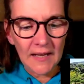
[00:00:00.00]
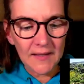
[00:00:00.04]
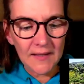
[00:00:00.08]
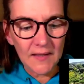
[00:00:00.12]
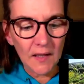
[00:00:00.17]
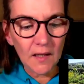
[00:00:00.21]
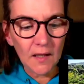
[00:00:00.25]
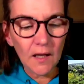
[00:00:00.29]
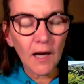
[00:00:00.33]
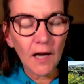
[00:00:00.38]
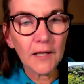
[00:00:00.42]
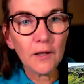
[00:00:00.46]

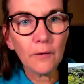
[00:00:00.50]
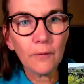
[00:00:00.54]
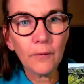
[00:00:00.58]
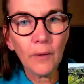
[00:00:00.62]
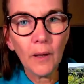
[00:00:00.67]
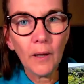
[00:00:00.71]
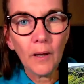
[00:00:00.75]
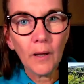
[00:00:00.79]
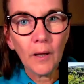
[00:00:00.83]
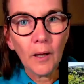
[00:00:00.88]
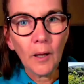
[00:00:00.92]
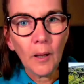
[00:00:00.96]
It's a kind
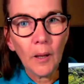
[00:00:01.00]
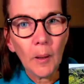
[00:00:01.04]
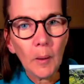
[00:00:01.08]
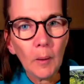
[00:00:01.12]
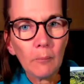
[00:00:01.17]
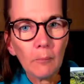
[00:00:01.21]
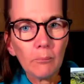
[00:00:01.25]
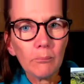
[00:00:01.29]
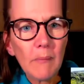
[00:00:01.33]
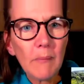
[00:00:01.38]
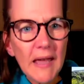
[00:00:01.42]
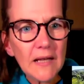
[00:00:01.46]
of
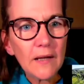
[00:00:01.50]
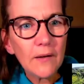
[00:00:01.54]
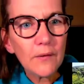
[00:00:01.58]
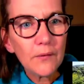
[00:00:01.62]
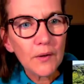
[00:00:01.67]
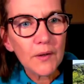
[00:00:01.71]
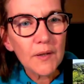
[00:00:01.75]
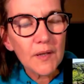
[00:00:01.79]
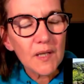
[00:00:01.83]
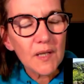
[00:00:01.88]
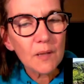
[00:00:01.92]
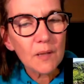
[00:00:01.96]

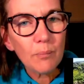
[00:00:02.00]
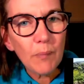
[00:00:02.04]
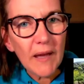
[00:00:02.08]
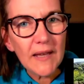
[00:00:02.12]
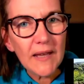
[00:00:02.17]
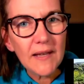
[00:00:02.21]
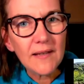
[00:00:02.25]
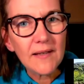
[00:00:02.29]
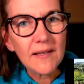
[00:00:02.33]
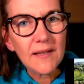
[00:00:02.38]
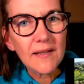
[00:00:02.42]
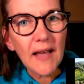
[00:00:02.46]
make the
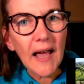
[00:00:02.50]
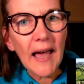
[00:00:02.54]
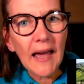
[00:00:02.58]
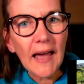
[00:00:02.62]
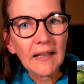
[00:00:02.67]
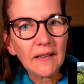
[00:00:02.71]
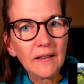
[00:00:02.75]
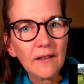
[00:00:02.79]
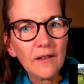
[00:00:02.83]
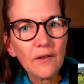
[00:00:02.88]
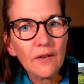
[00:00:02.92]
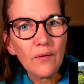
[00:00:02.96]
space
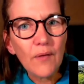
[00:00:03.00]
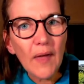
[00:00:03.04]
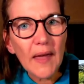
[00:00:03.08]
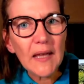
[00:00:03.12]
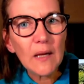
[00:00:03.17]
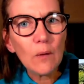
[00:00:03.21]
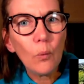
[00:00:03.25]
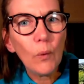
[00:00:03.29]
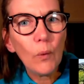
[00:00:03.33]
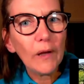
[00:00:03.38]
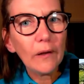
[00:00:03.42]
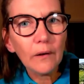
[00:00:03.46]
and
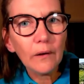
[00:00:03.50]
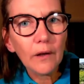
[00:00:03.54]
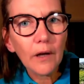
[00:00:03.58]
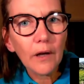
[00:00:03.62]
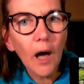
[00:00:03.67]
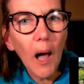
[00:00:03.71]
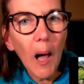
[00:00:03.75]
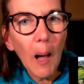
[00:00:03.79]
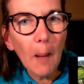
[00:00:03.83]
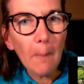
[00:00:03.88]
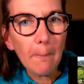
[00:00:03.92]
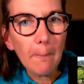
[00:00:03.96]
they will
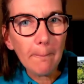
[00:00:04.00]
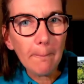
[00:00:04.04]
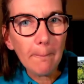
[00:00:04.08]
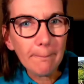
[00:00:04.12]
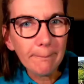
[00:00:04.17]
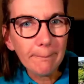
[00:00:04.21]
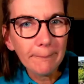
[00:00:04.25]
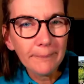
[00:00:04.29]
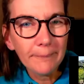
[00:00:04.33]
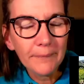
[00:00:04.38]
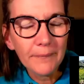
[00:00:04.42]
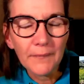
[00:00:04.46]

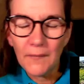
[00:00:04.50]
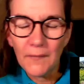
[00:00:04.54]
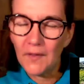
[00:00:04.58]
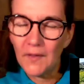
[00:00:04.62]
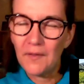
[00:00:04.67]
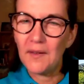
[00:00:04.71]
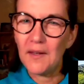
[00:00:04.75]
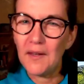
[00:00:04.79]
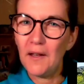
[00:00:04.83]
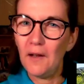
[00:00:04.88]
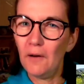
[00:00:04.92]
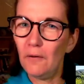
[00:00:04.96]
come
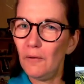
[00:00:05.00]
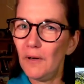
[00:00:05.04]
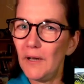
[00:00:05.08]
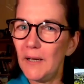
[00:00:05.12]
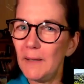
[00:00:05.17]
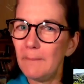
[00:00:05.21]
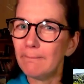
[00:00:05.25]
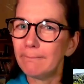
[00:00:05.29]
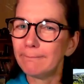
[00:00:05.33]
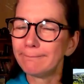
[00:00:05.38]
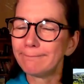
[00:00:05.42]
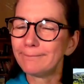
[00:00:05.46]

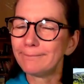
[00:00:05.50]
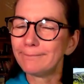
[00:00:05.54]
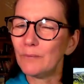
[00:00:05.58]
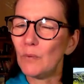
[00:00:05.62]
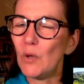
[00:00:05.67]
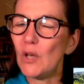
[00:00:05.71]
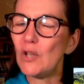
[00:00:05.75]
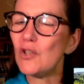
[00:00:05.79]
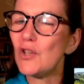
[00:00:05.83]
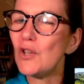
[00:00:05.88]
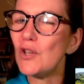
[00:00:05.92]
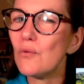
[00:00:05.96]
theory,
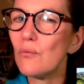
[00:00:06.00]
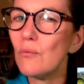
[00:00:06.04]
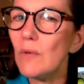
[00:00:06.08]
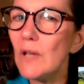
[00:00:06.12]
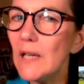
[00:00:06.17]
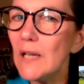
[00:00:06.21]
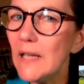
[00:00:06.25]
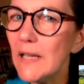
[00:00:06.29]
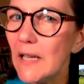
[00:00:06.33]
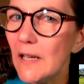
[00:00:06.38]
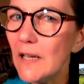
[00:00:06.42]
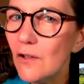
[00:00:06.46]
which is
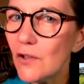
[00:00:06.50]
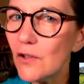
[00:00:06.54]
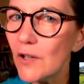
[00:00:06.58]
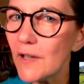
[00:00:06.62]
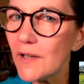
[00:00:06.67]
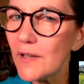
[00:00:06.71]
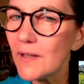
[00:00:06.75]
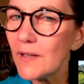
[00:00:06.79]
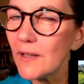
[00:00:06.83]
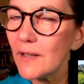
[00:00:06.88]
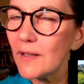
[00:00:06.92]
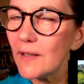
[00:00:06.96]
really
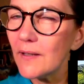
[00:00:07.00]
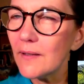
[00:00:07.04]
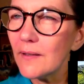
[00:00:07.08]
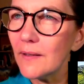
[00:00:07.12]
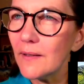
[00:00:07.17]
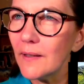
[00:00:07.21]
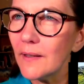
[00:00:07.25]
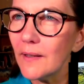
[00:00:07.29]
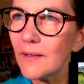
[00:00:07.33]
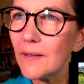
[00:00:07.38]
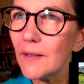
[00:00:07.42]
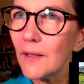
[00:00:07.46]
interesting,
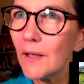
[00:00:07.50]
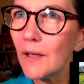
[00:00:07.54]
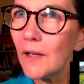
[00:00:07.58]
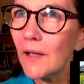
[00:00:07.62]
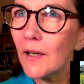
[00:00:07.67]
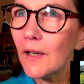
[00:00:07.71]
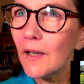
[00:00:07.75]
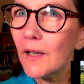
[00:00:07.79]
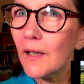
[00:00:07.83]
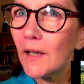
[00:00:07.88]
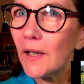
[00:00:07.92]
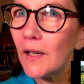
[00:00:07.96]
isn't it?
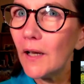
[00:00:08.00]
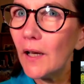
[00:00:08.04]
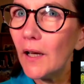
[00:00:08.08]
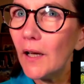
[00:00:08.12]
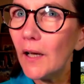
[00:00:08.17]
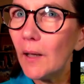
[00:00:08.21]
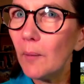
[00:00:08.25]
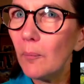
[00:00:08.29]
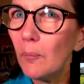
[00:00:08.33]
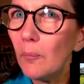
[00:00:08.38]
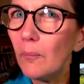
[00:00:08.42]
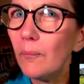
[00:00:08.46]

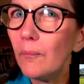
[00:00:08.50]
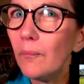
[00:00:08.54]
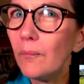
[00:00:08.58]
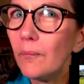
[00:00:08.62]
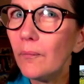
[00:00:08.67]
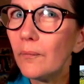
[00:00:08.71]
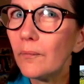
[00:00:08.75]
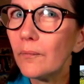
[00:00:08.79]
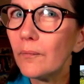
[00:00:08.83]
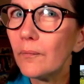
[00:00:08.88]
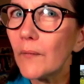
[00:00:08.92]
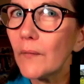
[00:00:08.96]

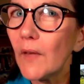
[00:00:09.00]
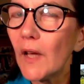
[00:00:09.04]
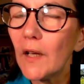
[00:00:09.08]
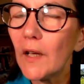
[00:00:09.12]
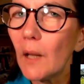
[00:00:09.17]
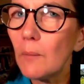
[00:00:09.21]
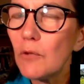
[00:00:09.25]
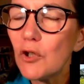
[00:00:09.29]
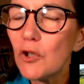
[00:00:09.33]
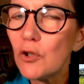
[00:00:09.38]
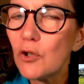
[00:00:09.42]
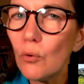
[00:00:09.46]
Um,
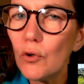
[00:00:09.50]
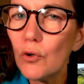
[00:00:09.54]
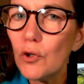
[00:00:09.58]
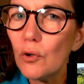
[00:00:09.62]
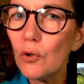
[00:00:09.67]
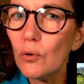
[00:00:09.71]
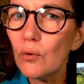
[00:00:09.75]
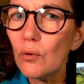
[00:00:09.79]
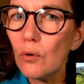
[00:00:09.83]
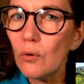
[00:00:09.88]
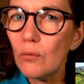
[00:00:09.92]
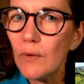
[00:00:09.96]
and I'm sure
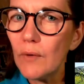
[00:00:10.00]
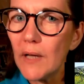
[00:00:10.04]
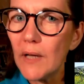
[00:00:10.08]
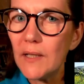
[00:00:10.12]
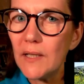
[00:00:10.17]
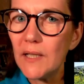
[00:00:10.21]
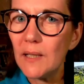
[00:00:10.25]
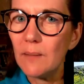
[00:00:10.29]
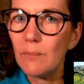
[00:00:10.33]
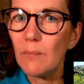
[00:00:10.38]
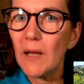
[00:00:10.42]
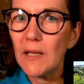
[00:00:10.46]
you're
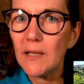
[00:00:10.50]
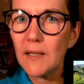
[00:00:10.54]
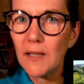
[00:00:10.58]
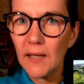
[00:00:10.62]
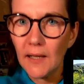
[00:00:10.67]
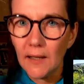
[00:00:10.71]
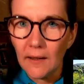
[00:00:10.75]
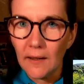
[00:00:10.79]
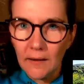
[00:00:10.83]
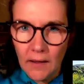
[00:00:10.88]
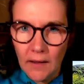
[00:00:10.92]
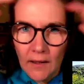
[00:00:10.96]
already
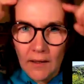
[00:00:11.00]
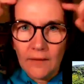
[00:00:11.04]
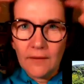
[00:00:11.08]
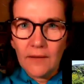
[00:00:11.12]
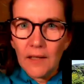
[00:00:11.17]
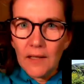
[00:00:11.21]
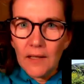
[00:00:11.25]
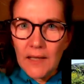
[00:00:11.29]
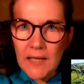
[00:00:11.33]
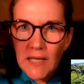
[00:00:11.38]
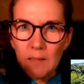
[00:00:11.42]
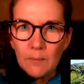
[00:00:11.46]
making
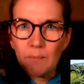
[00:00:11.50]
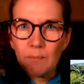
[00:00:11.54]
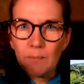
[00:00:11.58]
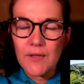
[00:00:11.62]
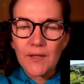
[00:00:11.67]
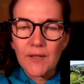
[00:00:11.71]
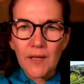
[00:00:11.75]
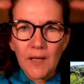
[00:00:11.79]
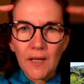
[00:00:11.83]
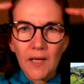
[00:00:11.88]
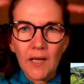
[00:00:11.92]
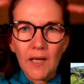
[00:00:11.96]
the
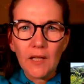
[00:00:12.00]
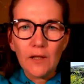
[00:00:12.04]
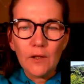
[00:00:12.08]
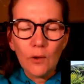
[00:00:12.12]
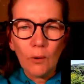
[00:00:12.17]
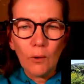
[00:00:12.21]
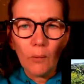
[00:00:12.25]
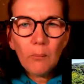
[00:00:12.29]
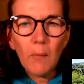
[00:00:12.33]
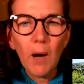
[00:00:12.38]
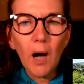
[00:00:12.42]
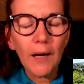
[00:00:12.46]
leaps in
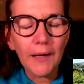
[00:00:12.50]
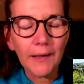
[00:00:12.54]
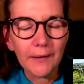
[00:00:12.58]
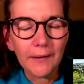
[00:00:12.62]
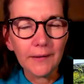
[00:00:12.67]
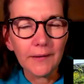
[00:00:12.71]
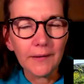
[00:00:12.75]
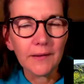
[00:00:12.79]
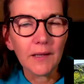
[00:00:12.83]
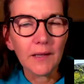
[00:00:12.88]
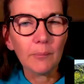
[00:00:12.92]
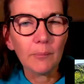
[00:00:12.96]
your
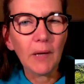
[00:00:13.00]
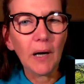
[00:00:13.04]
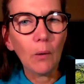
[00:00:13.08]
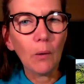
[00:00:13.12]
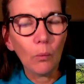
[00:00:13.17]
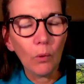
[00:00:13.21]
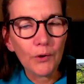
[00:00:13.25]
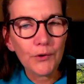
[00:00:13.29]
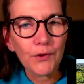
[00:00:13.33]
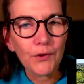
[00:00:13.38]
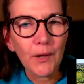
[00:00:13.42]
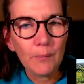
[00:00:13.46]
mind
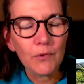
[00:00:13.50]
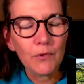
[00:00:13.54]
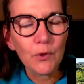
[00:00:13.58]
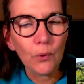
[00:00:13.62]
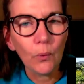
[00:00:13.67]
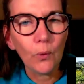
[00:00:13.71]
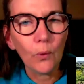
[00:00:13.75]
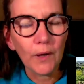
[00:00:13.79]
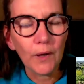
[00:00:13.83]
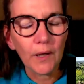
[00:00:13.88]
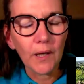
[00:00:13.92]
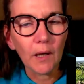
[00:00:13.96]
about what I'm
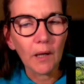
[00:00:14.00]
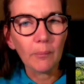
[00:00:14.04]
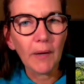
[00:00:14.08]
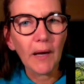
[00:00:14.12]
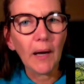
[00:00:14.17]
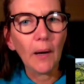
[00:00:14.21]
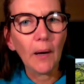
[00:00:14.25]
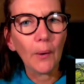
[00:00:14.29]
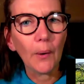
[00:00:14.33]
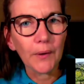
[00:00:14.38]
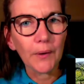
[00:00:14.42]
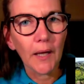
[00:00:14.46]
talking
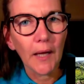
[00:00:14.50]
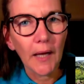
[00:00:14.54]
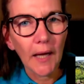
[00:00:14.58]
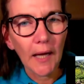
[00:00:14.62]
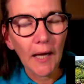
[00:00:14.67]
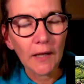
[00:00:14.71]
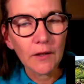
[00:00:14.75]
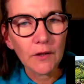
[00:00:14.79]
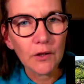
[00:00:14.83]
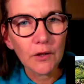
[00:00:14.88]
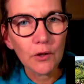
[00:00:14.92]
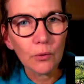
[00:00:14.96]
about
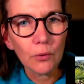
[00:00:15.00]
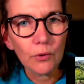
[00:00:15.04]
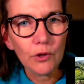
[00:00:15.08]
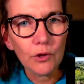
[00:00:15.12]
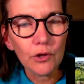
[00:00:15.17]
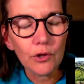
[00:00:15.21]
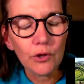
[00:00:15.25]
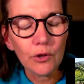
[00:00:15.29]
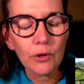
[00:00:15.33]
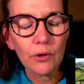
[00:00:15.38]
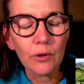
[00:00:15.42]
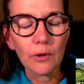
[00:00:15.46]
and your
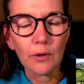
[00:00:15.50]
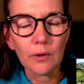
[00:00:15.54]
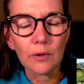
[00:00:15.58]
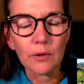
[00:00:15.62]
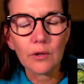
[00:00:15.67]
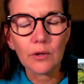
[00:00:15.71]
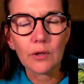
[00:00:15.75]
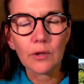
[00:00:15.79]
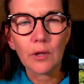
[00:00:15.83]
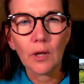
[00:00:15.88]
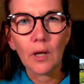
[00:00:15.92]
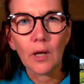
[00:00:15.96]

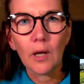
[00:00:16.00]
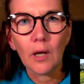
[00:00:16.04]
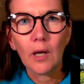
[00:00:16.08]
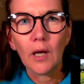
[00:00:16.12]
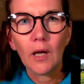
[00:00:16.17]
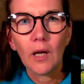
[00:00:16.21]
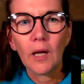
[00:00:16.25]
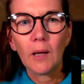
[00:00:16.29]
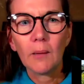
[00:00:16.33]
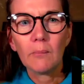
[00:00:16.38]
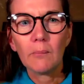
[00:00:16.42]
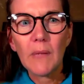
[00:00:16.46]
church.
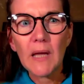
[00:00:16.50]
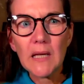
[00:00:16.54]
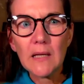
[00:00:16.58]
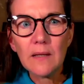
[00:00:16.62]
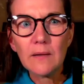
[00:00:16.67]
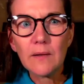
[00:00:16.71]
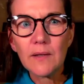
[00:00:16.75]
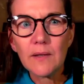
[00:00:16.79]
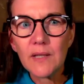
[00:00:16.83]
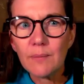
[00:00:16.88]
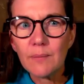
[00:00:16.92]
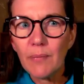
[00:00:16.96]

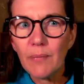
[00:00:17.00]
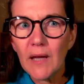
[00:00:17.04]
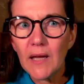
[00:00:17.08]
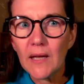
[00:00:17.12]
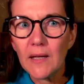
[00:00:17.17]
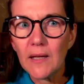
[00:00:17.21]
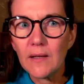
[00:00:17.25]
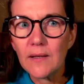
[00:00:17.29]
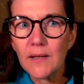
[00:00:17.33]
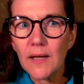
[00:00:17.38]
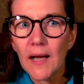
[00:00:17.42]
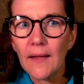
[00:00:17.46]
Make the
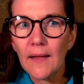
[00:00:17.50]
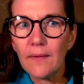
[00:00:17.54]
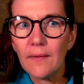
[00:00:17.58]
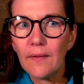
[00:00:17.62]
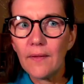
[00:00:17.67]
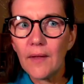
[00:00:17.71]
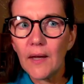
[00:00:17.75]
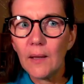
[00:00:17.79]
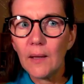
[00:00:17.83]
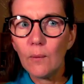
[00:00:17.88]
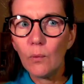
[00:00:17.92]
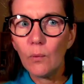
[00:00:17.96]
space
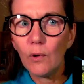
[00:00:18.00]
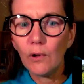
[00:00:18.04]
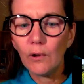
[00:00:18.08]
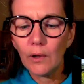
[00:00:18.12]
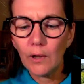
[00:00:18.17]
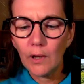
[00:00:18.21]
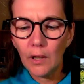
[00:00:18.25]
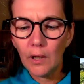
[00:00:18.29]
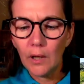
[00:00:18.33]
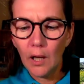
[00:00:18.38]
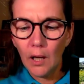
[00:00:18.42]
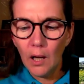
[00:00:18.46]
and they
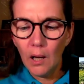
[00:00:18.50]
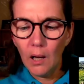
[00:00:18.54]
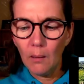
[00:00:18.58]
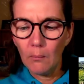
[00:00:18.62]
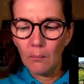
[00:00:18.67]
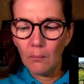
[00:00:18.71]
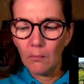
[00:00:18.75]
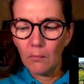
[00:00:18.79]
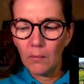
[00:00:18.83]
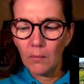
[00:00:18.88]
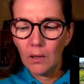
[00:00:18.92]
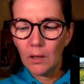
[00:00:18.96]
will
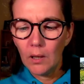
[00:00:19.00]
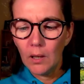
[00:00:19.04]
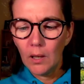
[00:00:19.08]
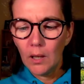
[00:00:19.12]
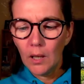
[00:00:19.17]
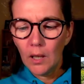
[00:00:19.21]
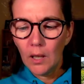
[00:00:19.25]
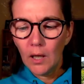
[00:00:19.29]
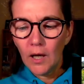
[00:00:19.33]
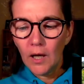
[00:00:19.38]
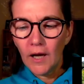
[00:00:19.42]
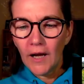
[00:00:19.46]
come.
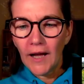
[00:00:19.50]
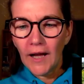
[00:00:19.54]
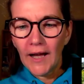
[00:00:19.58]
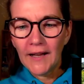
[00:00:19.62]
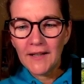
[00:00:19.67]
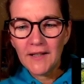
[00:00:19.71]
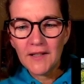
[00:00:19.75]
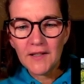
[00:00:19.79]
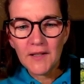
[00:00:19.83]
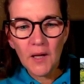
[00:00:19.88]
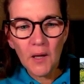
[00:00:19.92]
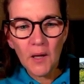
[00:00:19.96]

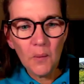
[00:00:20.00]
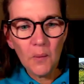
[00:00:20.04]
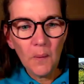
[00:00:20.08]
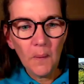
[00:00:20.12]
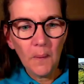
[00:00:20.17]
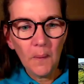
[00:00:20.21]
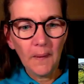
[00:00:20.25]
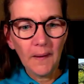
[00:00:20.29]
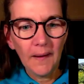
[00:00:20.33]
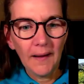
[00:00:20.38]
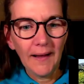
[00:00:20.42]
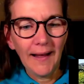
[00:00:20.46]
And
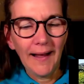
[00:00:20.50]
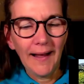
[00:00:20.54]
so